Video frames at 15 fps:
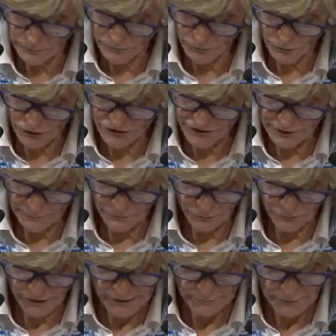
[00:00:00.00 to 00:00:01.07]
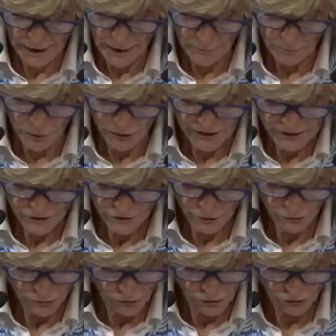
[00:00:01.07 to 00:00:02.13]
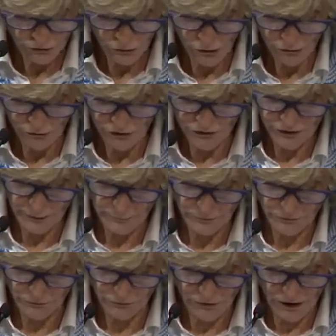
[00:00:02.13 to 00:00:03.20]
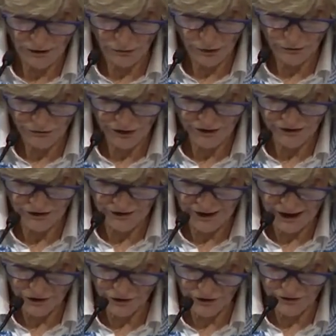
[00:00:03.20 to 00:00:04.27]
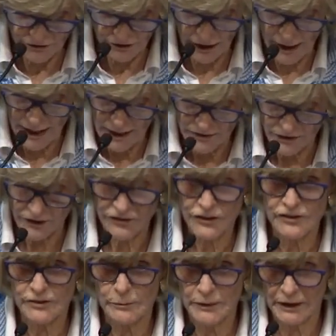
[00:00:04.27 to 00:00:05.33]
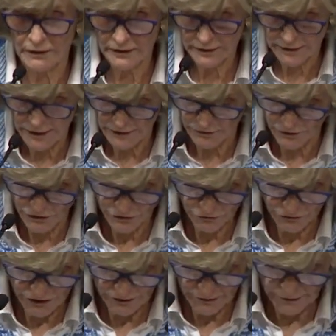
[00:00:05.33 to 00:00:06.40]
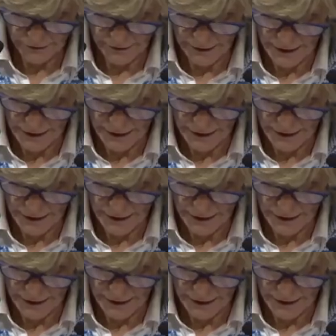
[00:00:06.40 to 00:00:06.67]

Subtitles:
were forced to emigrate, boarding so-called coffin ships for far-off destinations, such as America and Australia.